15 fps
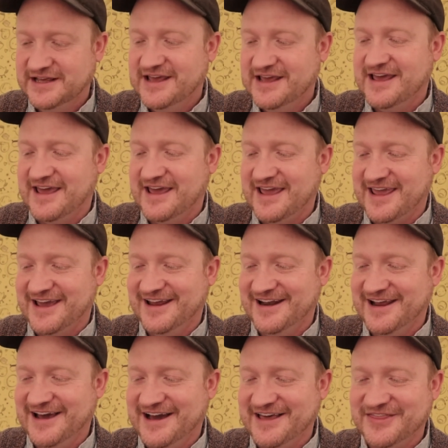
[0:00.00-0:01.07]
And
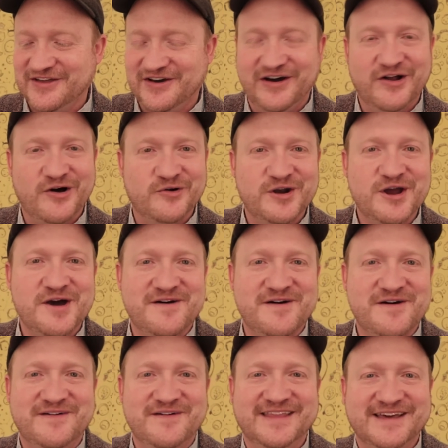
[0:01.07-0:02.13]
I thought, oh no,
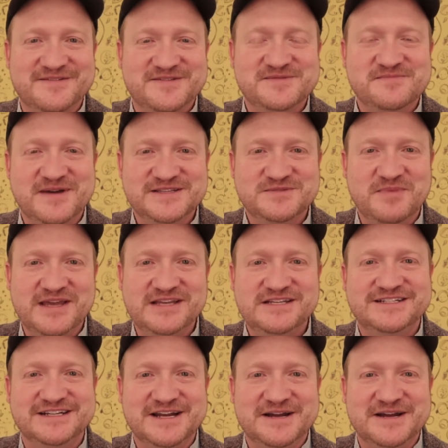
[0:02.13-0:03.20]
that's my Space
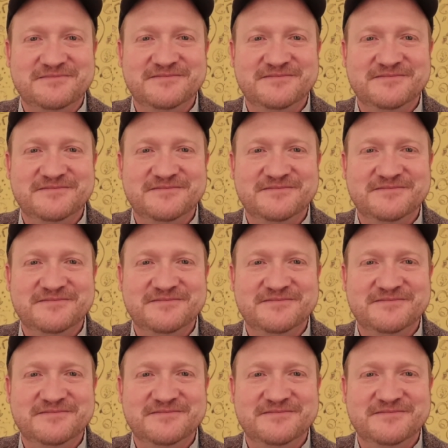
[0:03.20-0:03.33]
Jam.